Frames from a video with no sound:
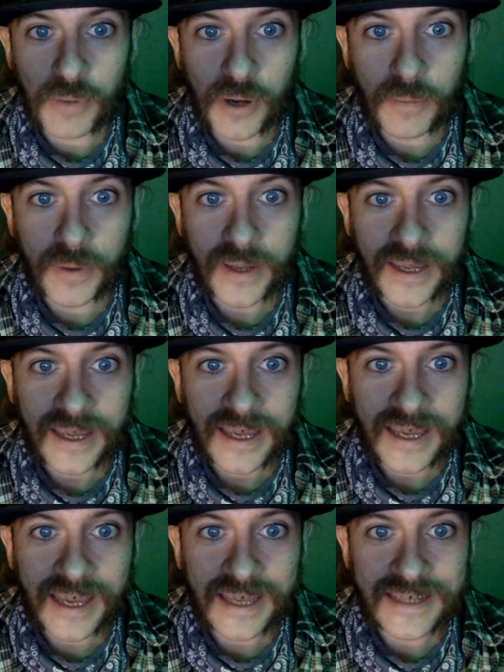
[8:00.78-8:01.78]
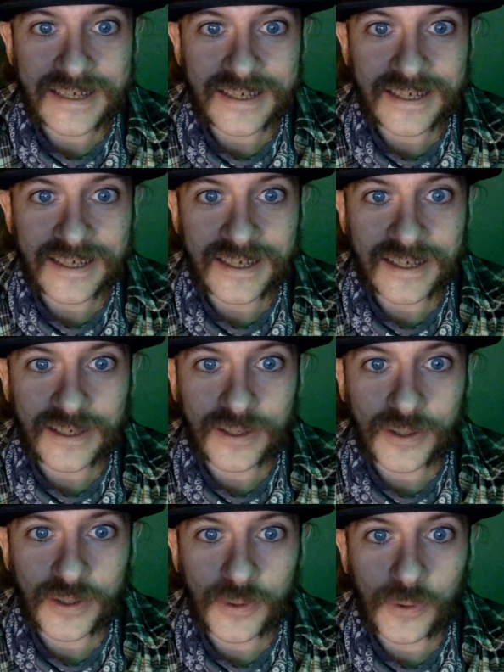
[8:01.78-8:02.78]
pop and
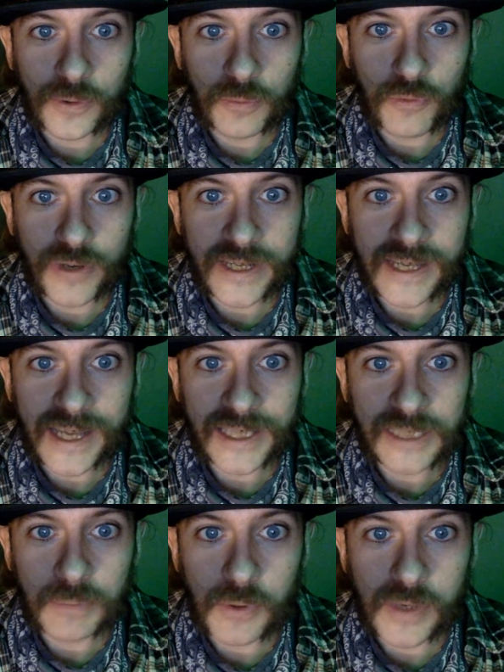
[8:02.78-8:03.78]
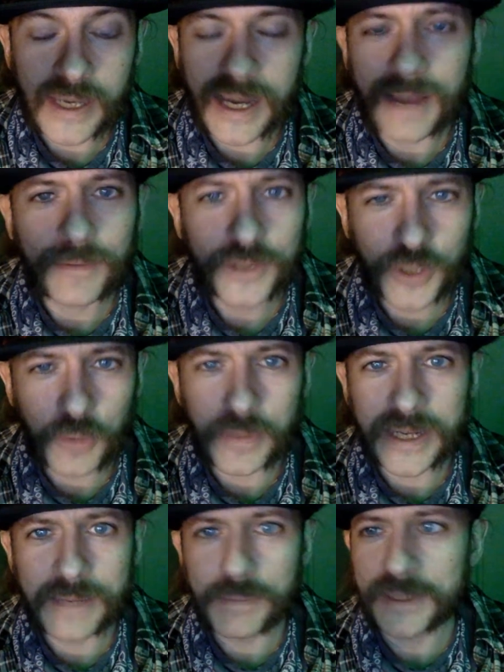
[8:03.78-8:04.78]
look all pretty and spooky. I have so
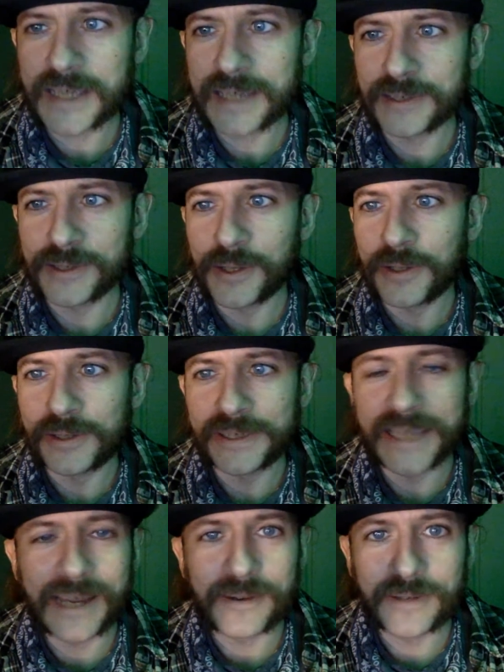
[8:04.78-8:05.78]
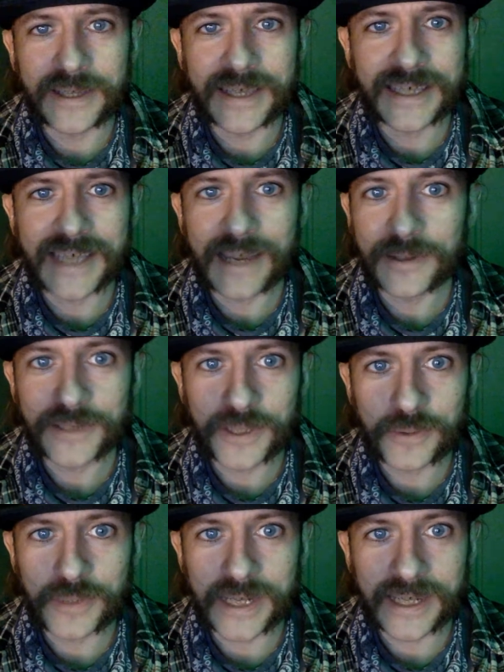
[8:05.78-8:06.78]
many possessed dolls now in this house.
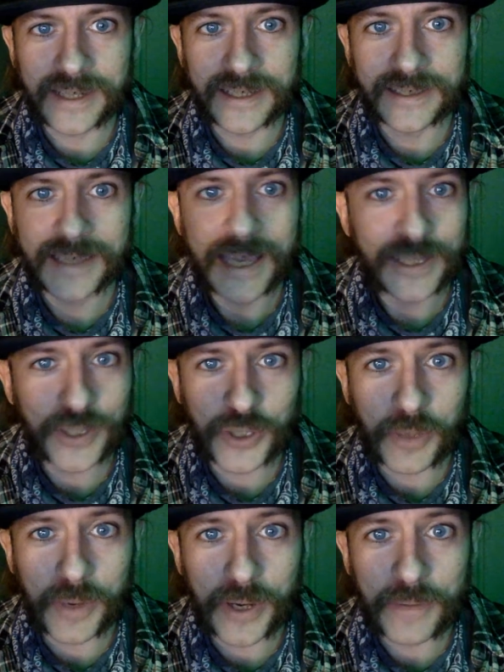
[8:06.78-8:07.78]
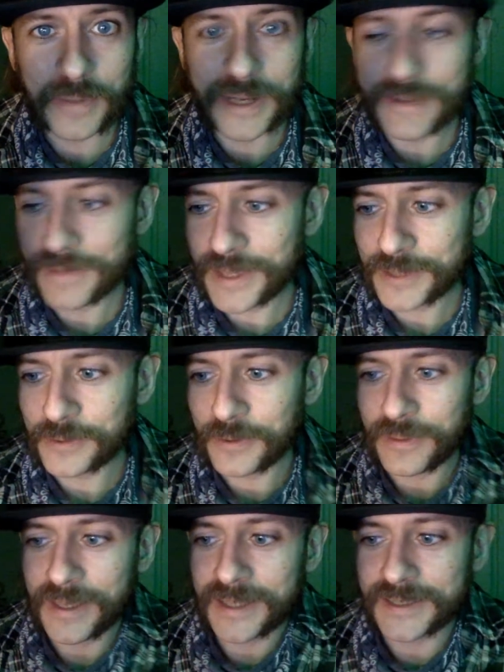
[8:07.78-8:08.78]
It's ridiculous. It's a good job I don't believe in that sort
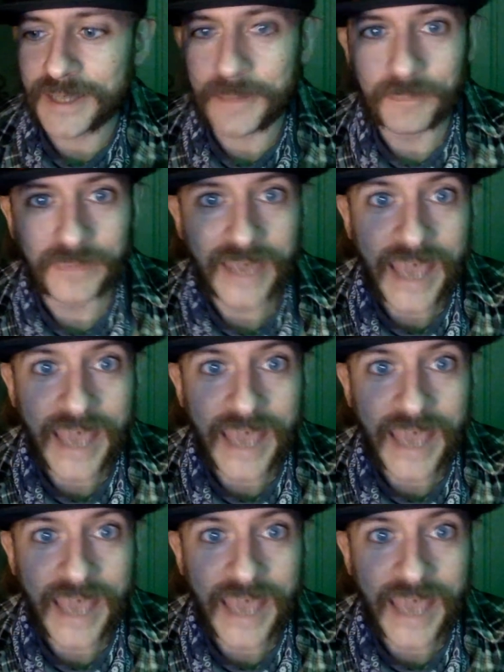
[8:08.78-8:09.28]
of thing, isn't it?